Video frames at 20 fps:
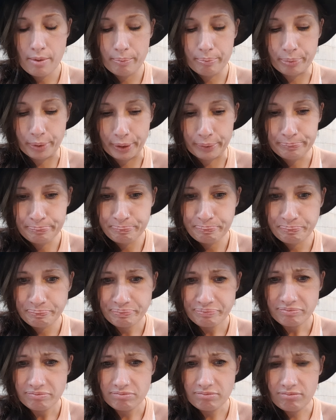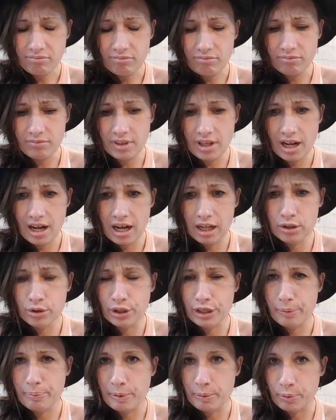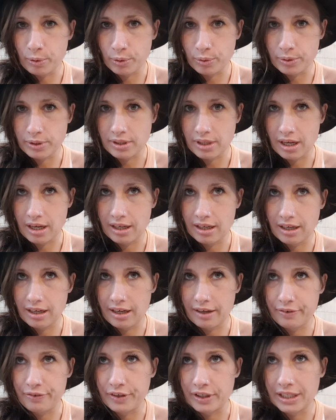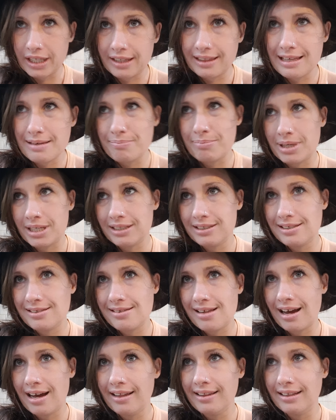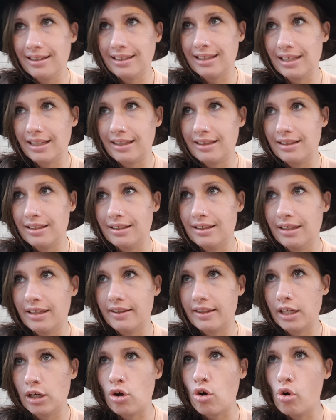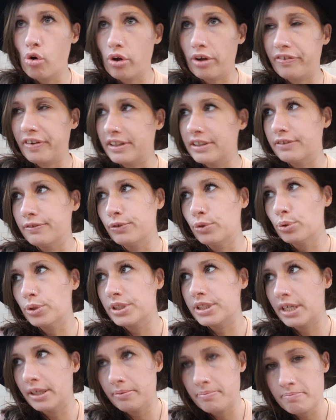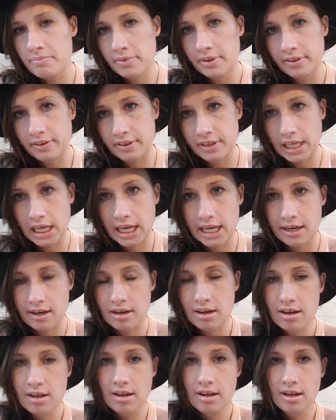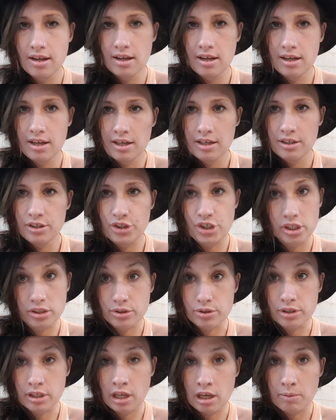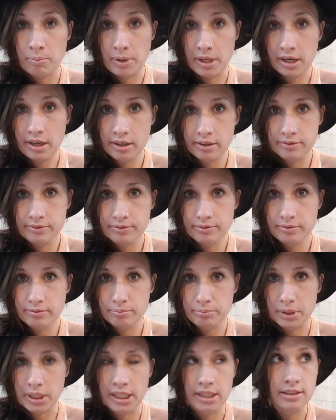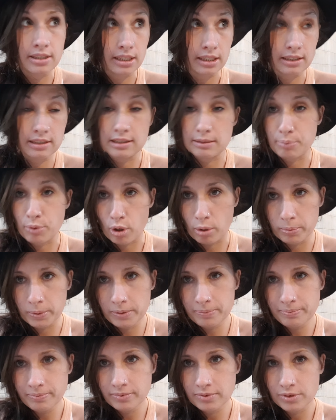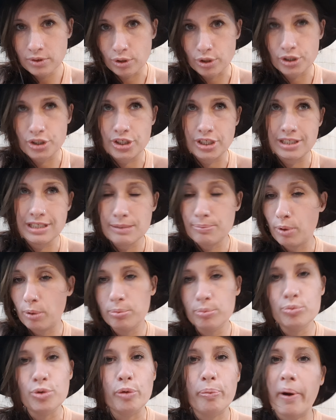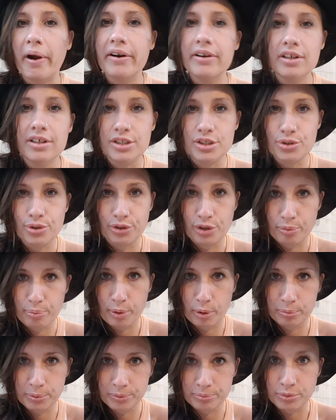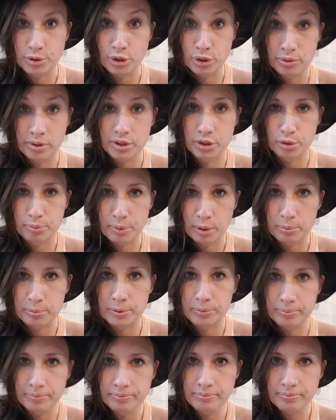but a lot of people, I feel like they miss that. They think, oh, if I divorce him, then shit's gonna get better because he's the problem or she's the problem. Your partner is not your problem. You are your problem.